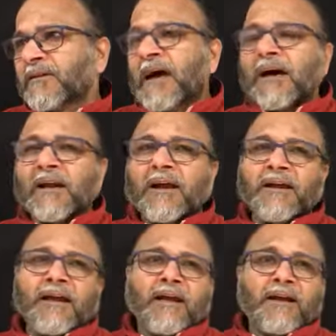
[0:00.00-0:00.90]

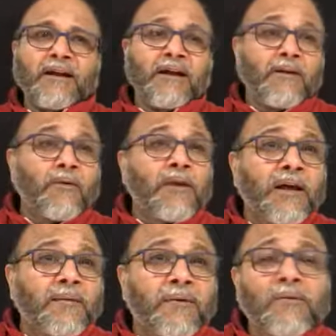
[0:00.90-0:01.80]
Narayan, Narayan, ah, what
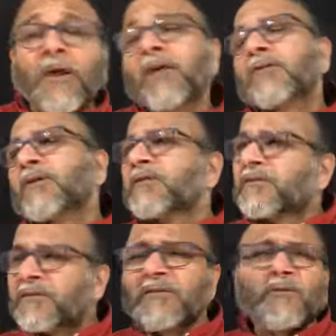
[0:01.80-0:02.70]
I, oh, Naraji,
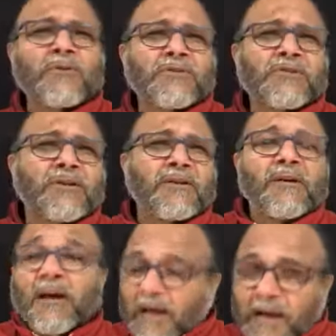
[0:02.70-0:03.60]
this is the question.
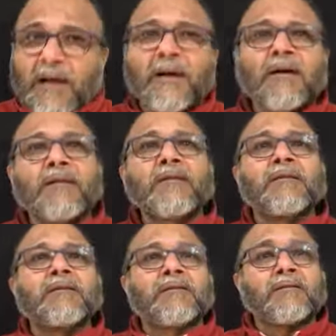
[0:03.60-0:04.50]
Ah, this
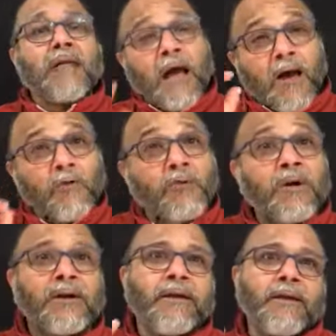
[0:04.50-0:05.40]
is, now you
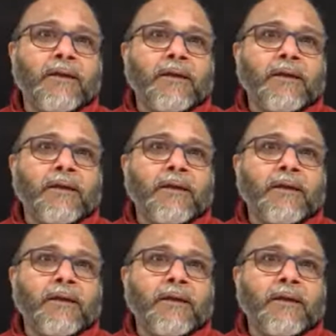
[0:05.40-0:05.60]
are ready.